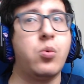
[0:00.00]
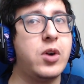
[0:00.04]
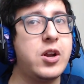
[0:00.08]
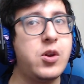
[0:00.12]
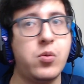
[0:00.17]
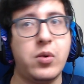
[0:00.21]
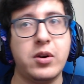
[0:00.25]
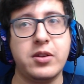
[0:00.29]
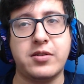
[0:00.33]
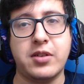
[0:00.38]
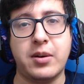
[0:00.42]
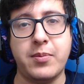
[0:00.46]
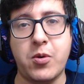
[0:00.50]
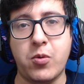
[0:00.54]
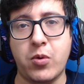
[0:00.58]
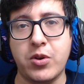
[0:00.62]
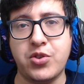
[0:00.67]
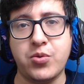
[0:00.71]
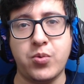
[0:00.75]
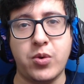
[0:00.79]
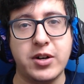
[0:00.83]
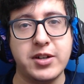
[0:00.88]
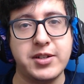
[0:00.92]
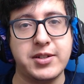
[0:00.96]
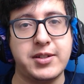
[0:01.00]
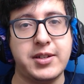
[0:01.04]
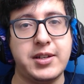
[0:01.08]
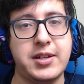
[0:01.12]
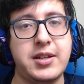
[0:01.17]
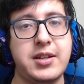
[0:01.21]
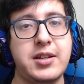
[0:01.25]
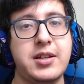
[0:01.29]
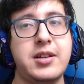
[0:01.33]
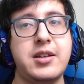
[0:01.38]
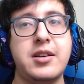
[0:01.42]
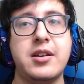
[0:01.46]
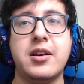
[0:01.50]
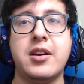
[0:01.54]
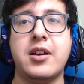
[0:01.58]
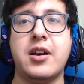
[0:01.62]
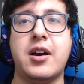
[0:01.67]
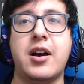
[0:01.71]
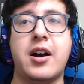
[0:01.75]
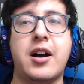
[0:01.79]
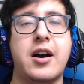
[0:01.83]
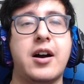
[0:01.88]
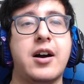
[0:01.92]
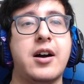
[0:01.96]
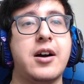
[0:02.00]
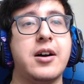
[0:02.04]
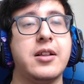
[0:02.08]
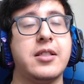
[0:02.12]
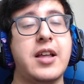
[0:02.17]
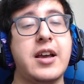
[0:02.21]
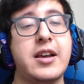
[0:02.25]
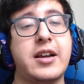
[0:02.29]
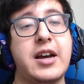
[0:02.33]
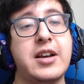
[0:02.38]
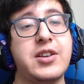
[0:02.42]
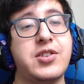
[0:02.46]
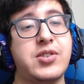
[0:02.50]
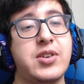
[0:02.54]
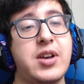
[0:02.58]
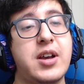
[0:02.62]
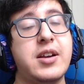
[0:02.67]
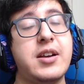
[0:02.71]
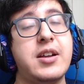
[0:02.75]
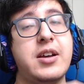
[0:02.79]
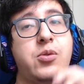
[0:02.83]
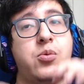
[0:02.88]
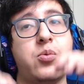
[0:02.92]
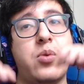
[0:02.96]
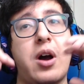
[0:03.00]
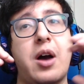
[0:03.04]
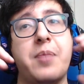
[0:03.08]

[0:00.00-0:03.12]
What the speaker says: do you want? Tell me what you want to see. Like I said,